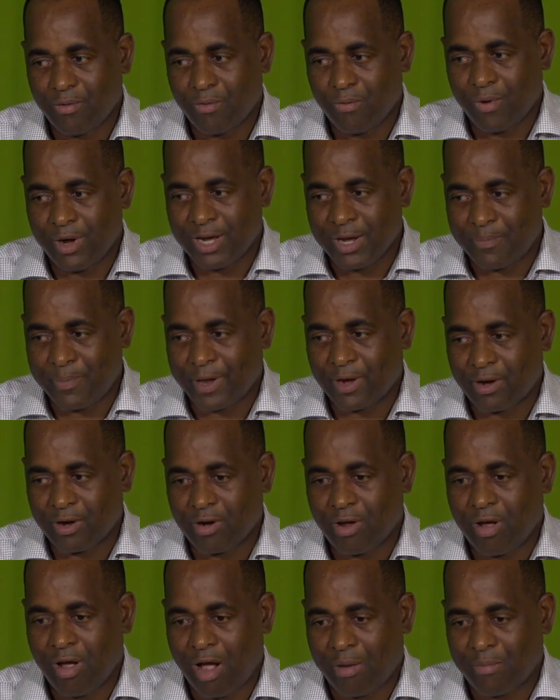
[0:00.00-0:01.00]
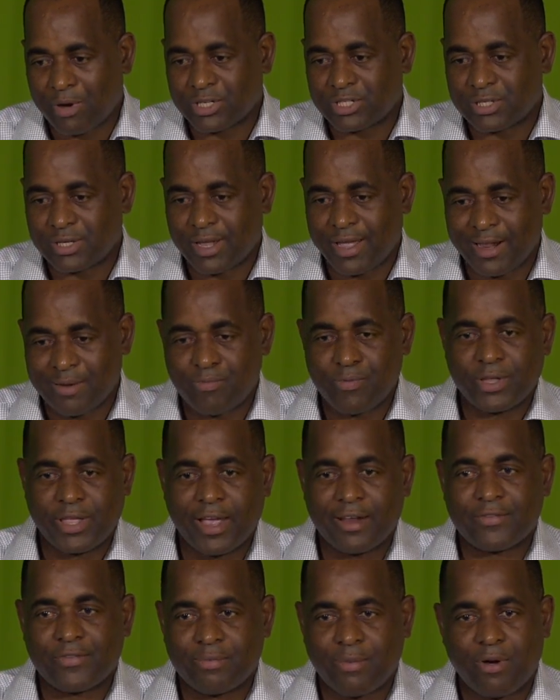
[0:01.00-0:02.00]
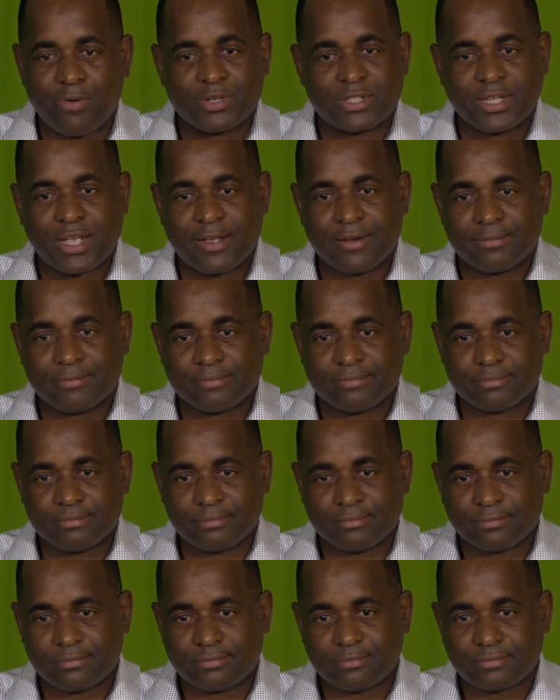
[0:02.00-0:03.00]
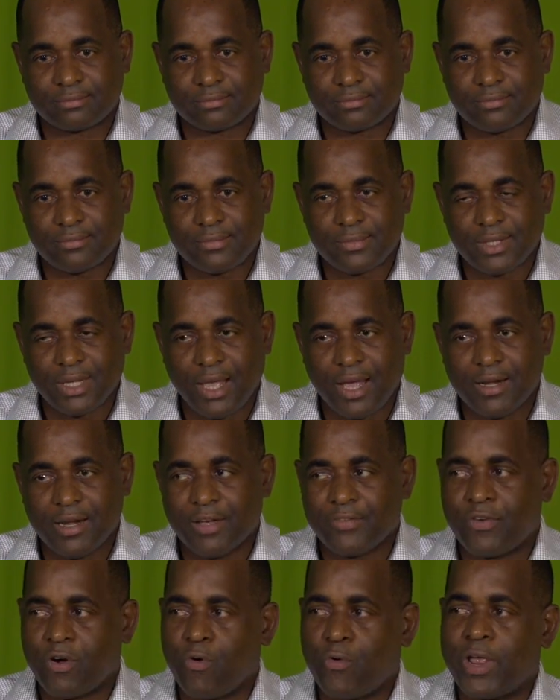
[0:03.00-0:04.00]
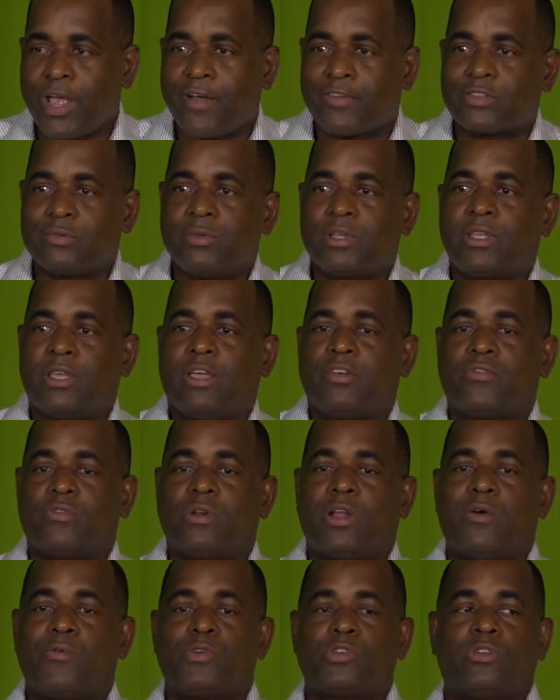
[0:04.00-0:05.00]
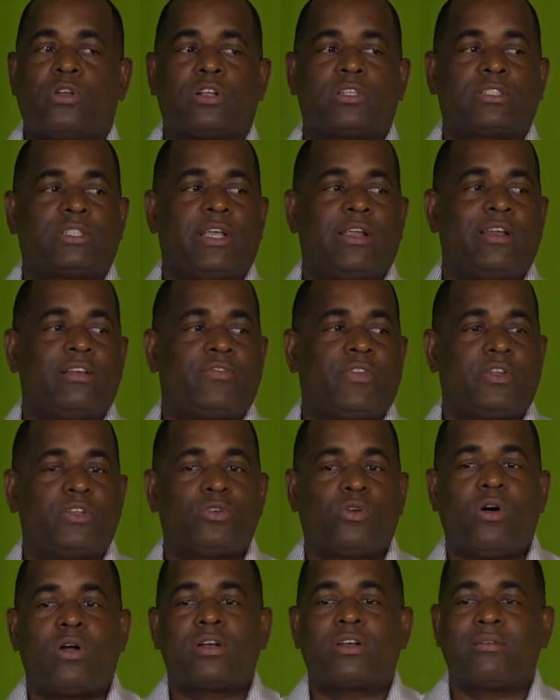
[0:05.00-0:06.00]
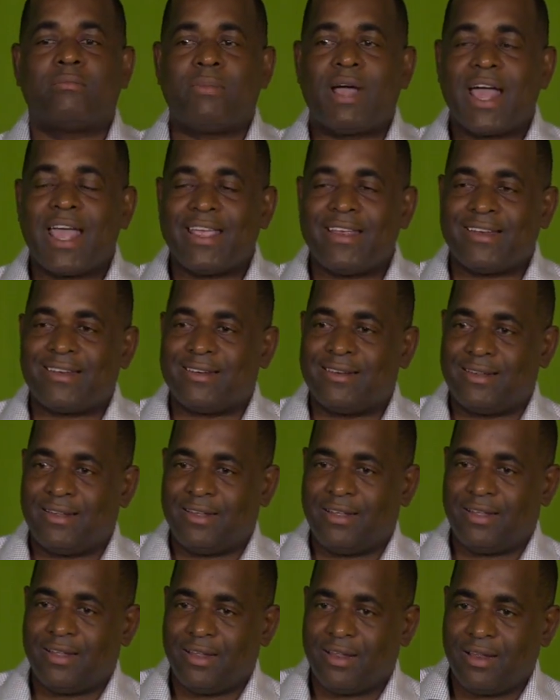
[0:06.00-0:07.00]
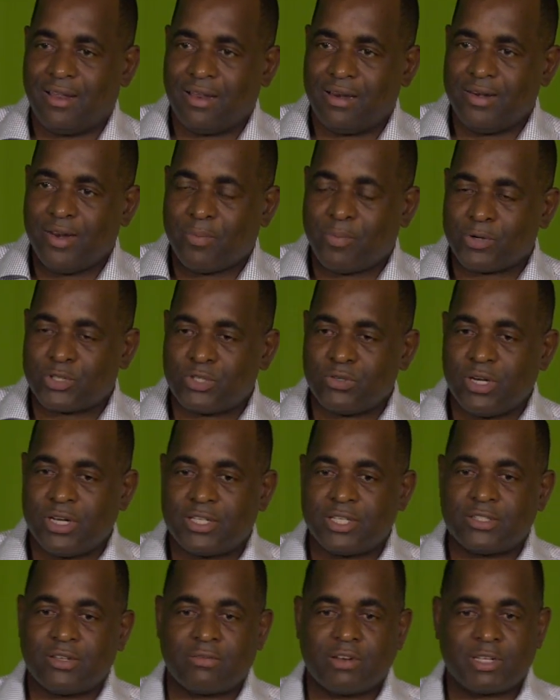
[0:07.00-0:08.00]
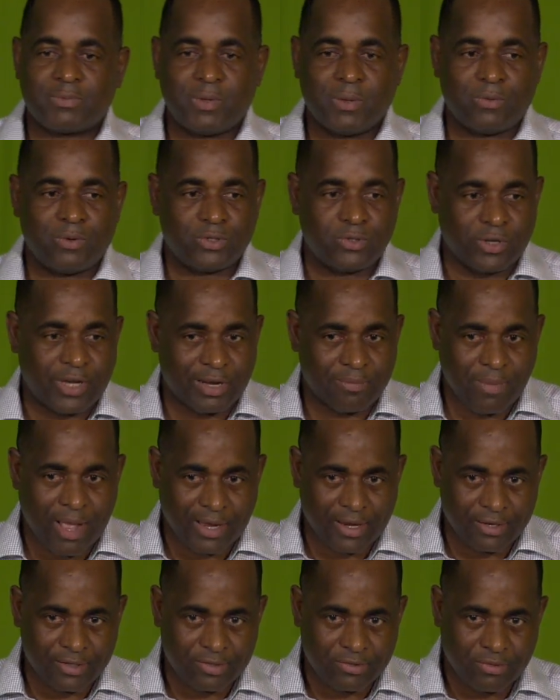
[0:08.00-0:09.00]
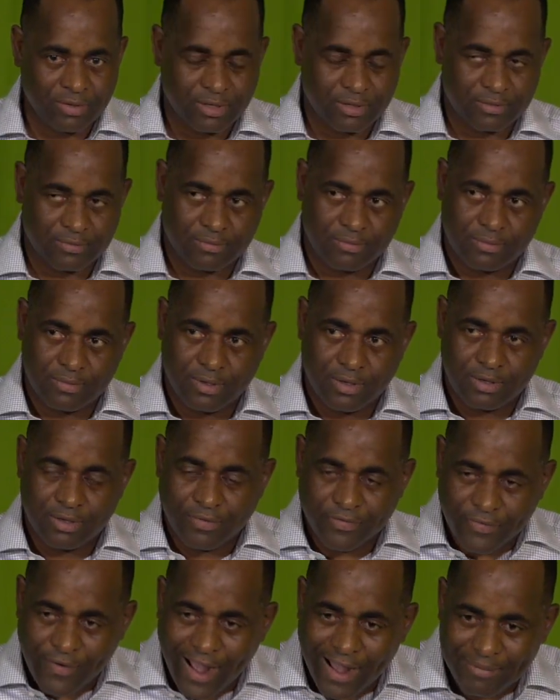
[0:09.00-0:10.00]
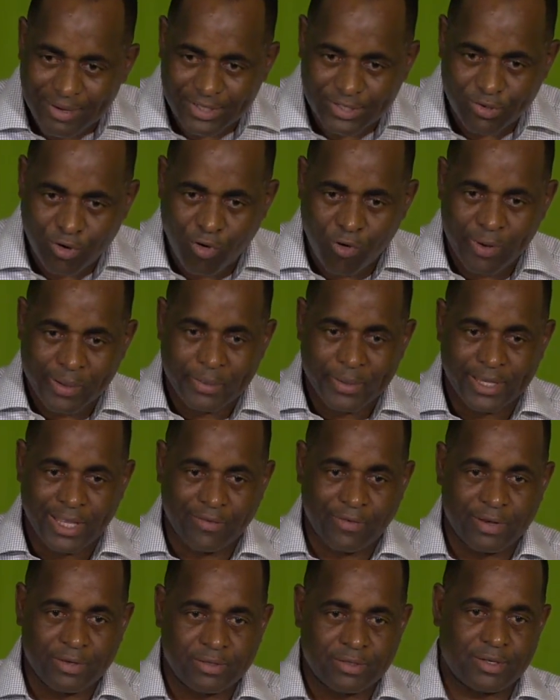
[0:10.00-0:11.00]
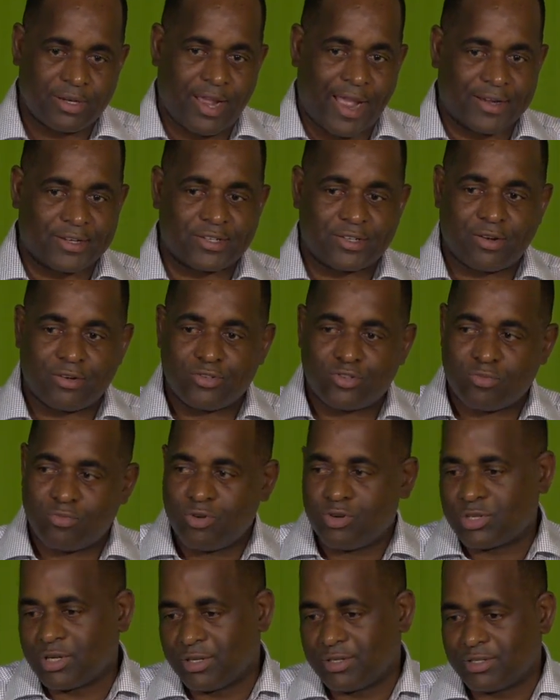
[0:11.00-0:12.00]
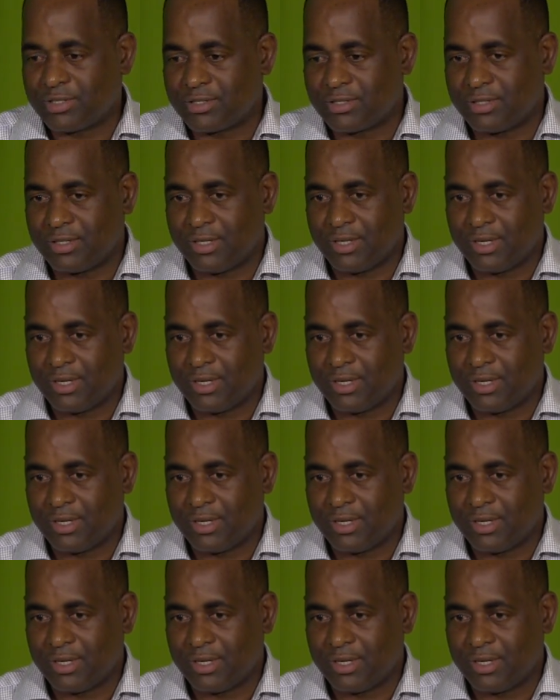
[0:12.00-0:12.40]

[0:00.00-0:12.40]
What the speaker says: will depend on how much help we get from outside. And therefore we have to be careful that we do not say anything to undermine the opportunities of these people to get back into work. The farmers who will be giving cash contributions,